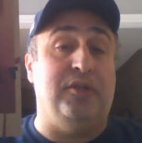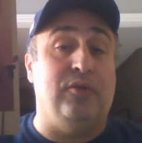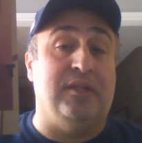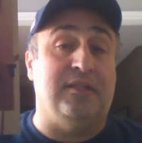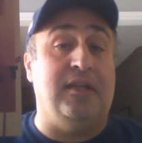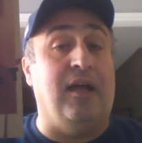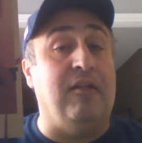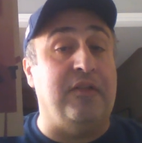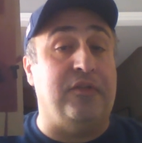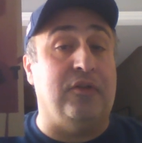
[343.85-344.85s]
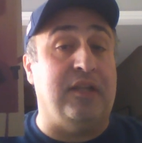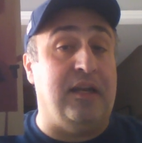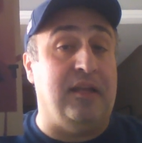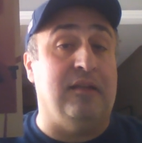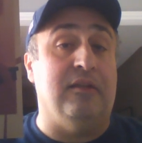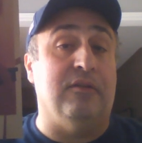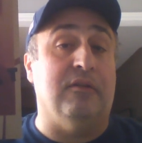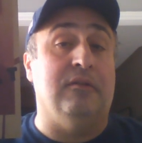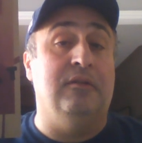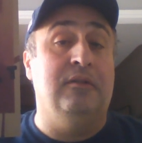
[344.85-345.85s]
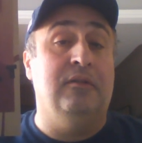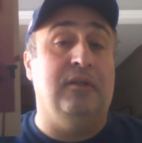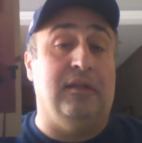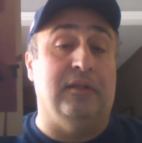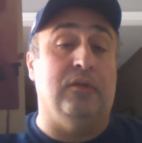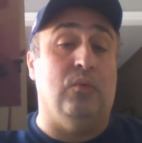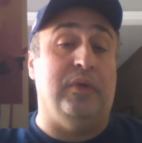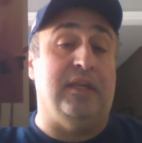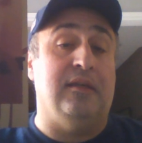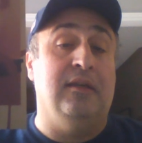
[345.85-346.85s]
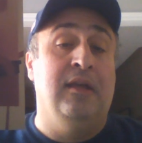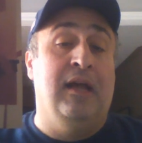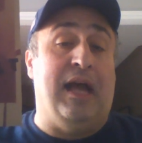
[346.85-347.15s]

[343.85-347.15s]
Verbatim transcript: but you can tell that they're getting a little a little weak.